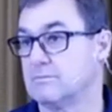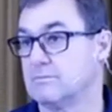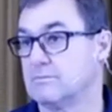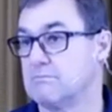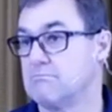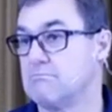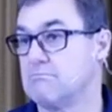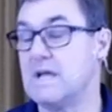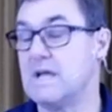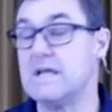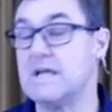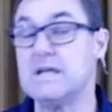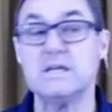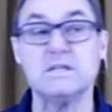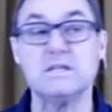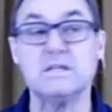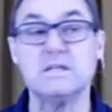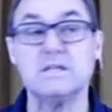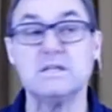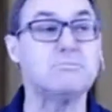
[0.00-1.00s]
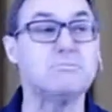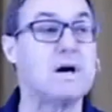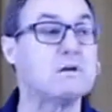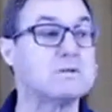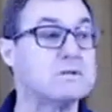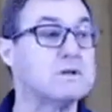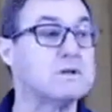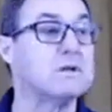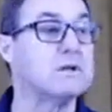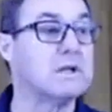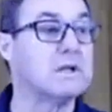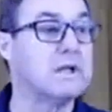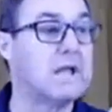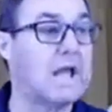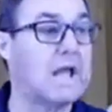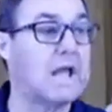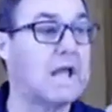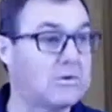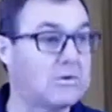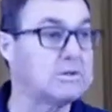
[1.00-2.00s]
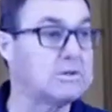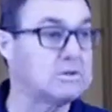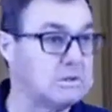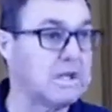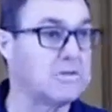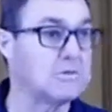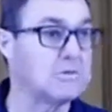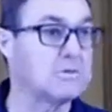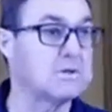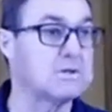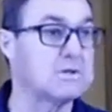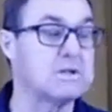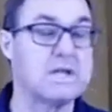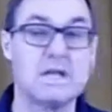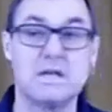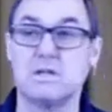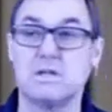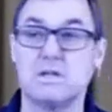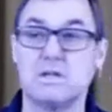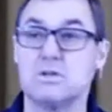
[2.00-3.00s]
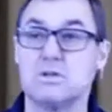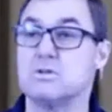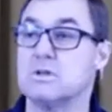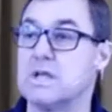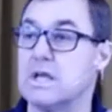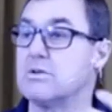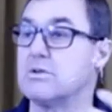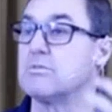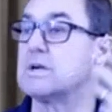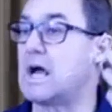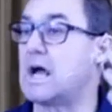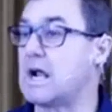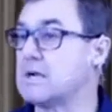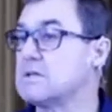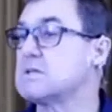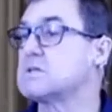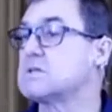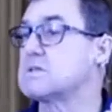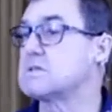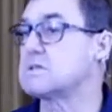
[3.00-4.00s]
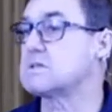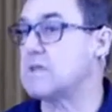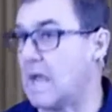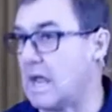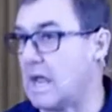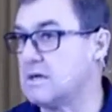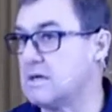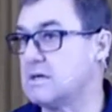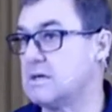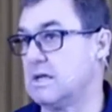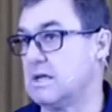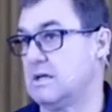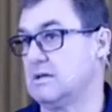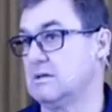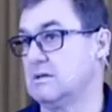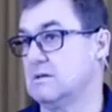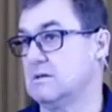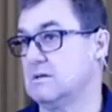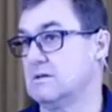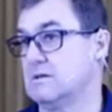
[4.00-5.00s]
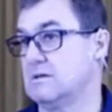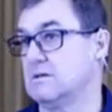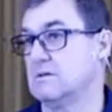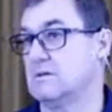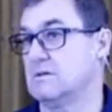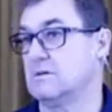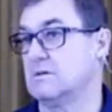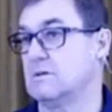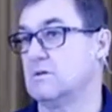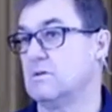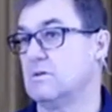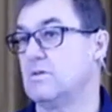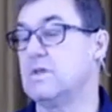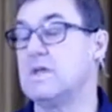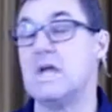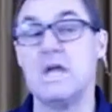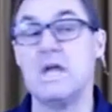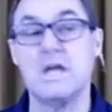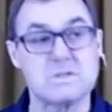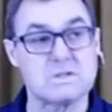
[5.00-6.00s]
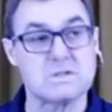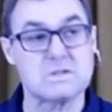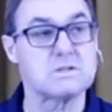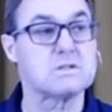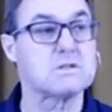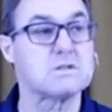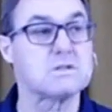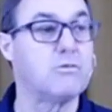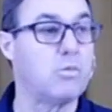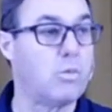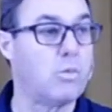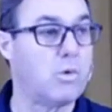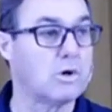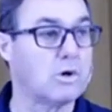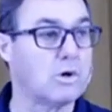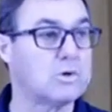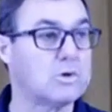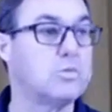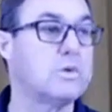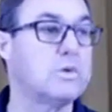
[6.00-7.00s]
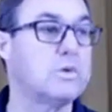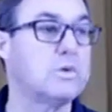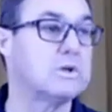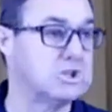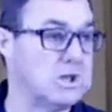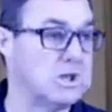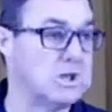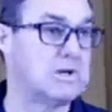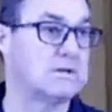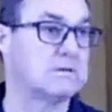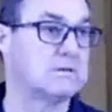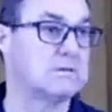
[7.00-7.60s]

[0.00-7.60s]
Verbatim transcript: Make it about gathering together and getting together and understanding the essence of what we are sharing.